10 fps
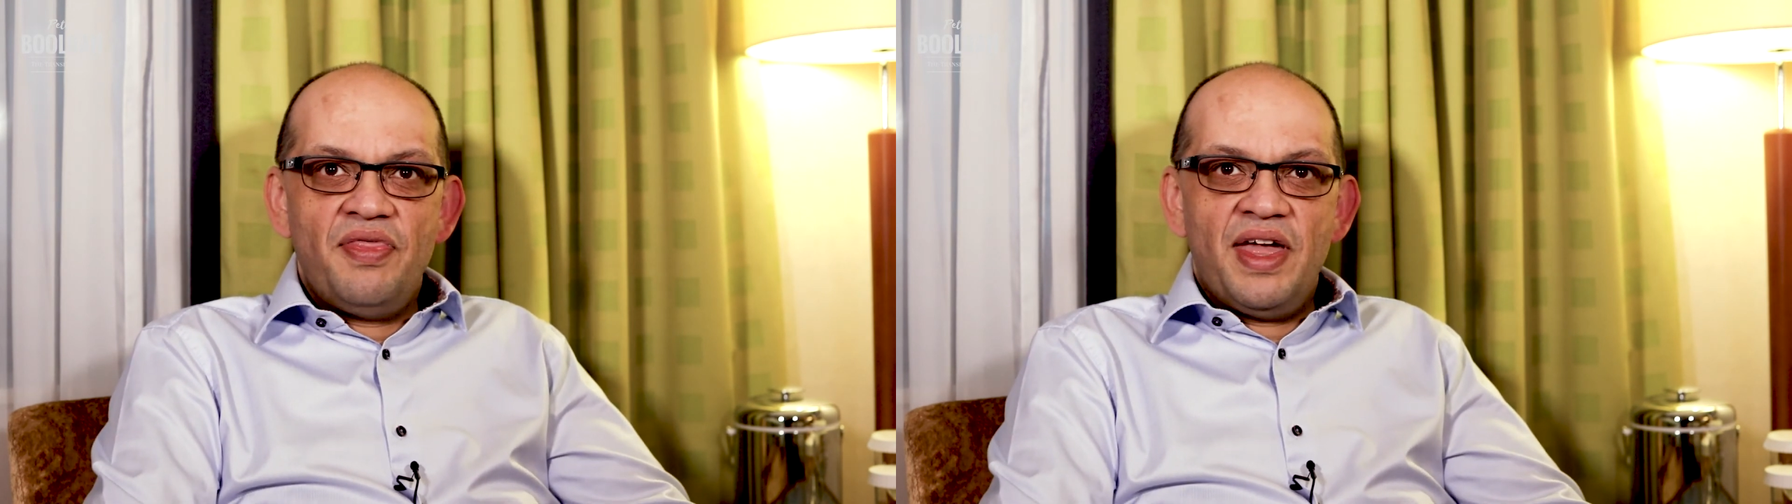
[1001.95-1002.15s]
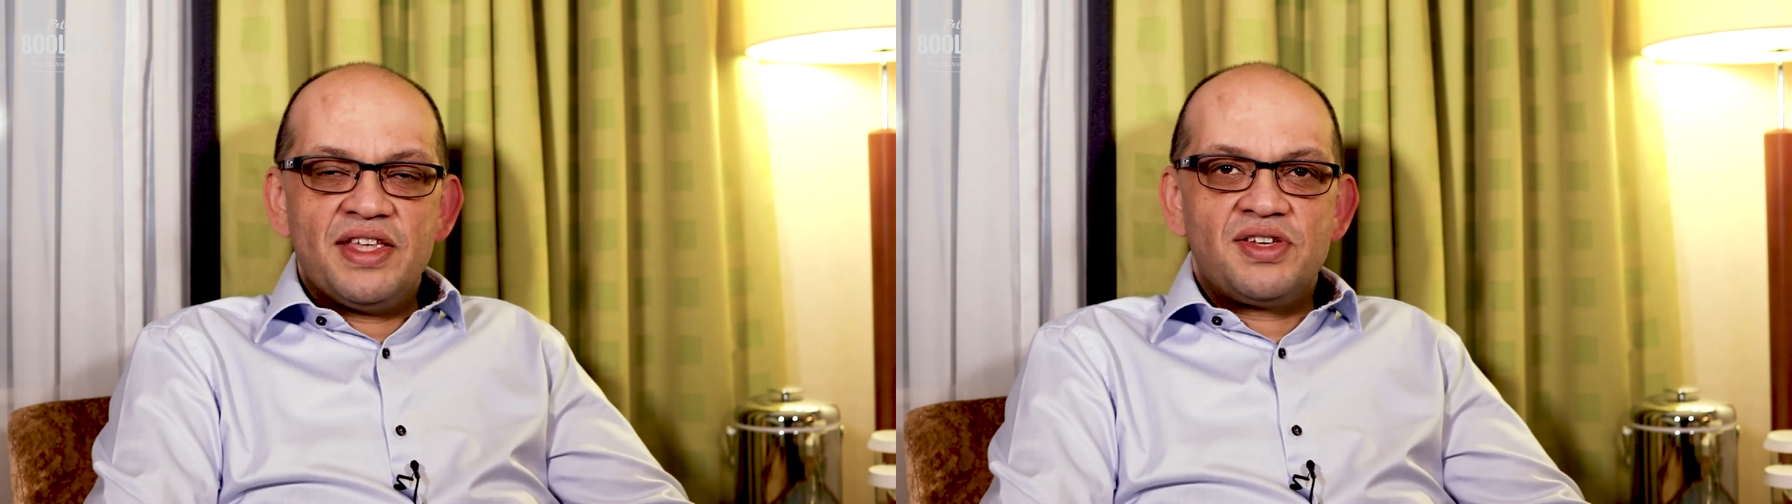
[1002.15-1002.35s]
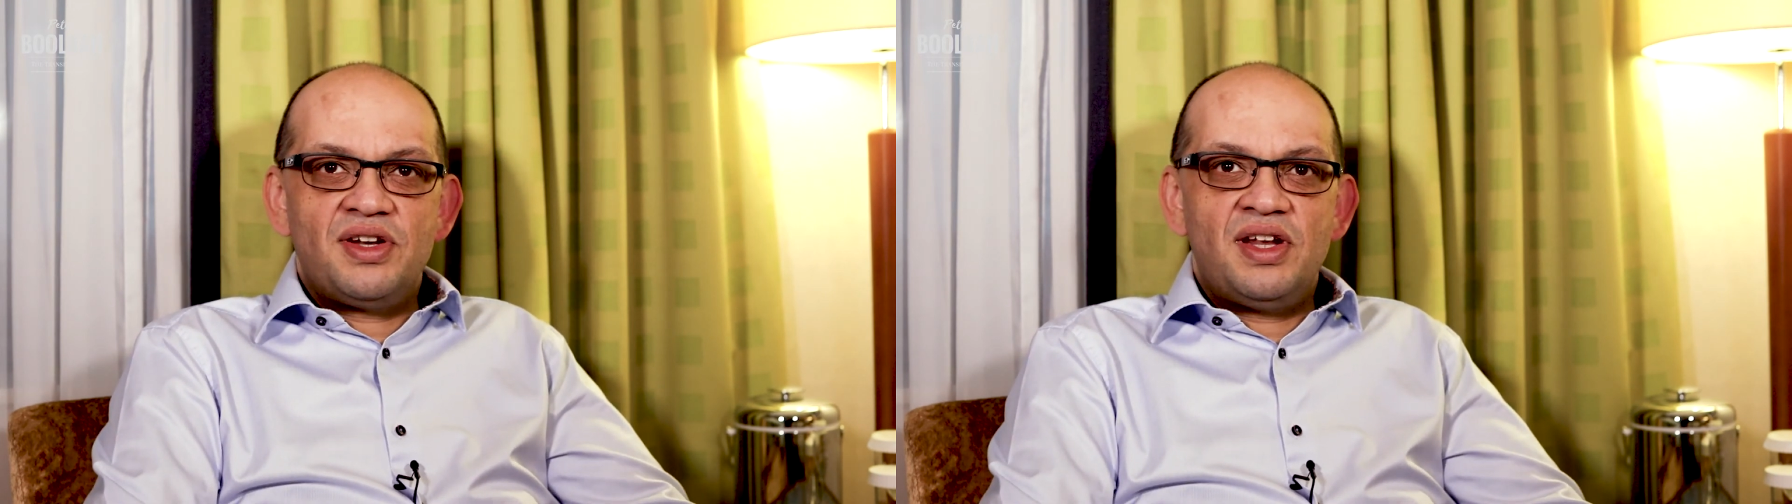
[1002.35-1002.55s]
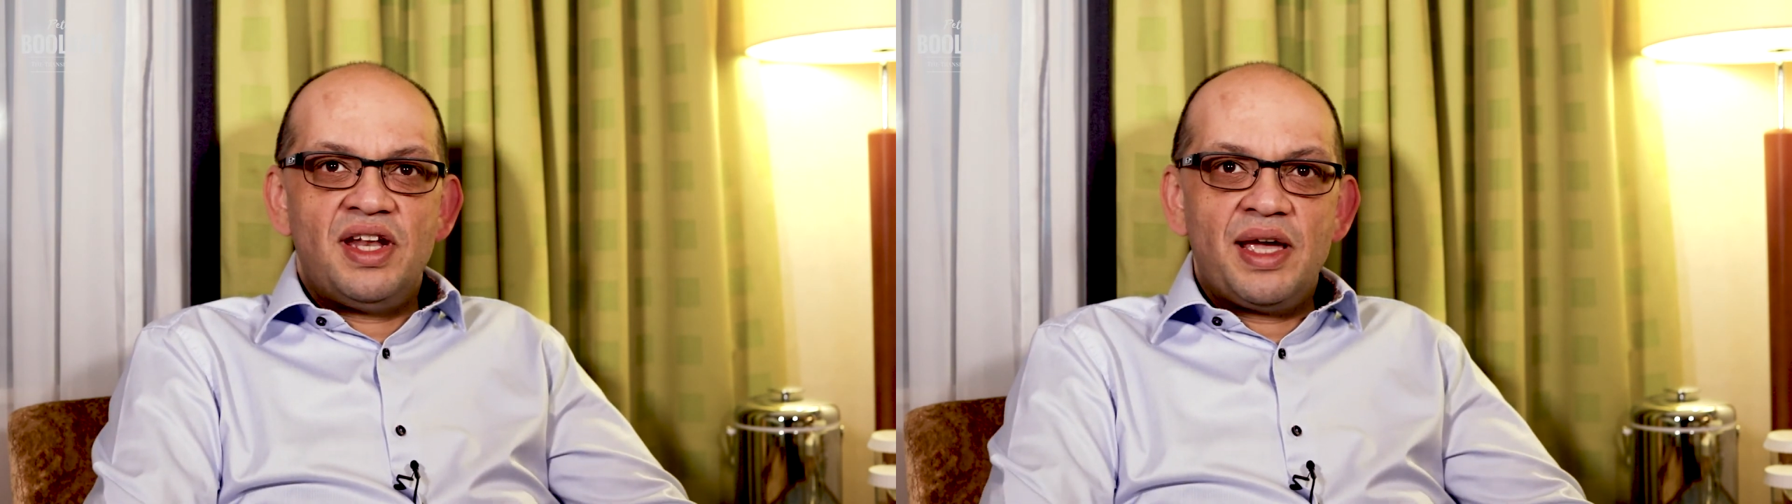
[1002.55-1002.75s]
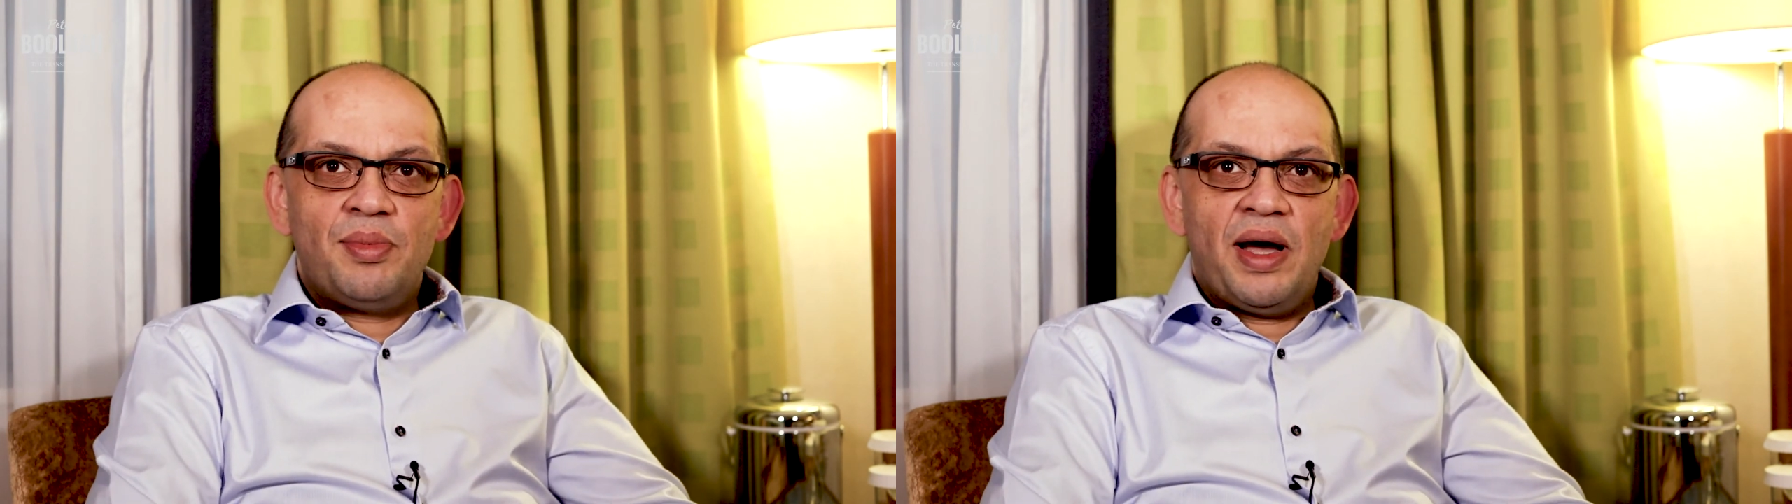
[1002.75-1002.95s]
that's going to
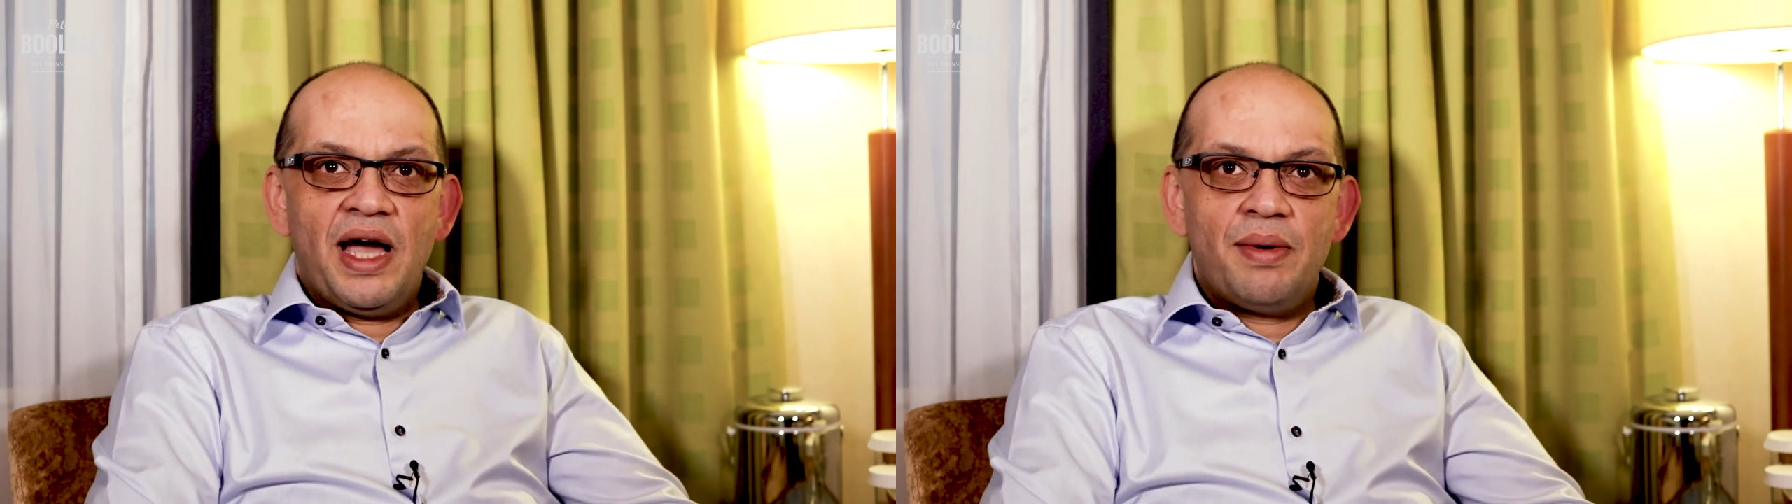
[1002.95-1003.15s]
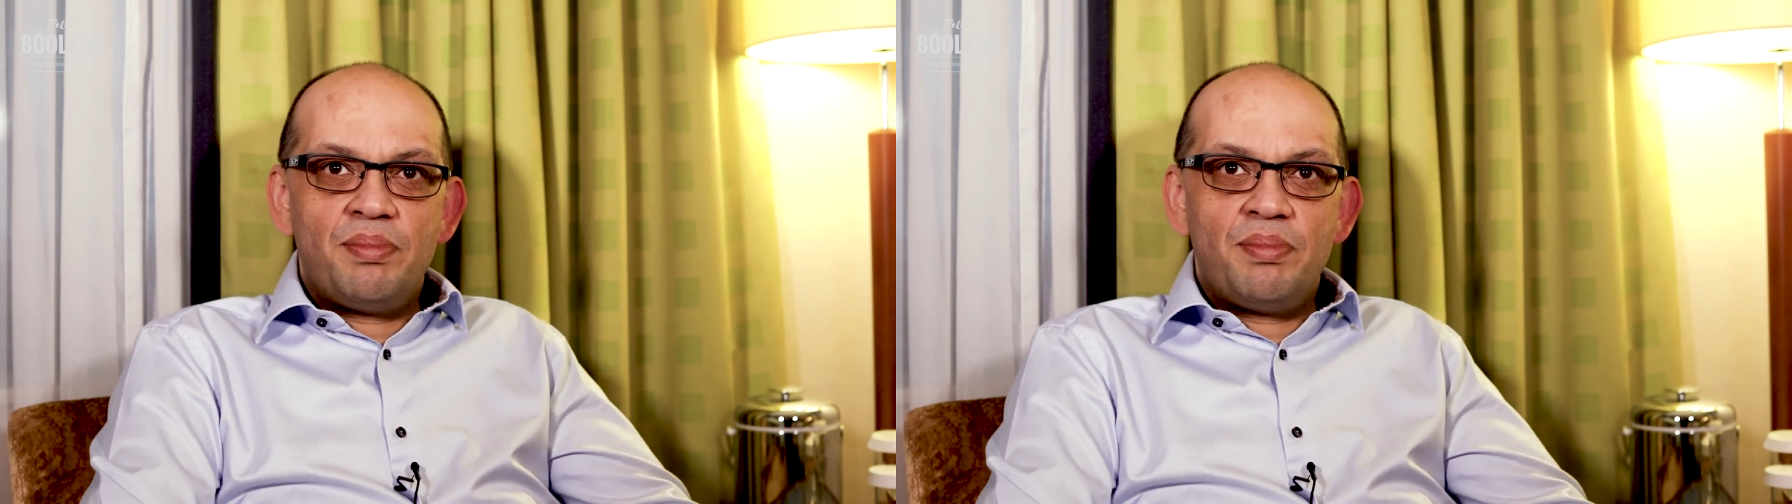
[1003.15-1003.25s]
enable our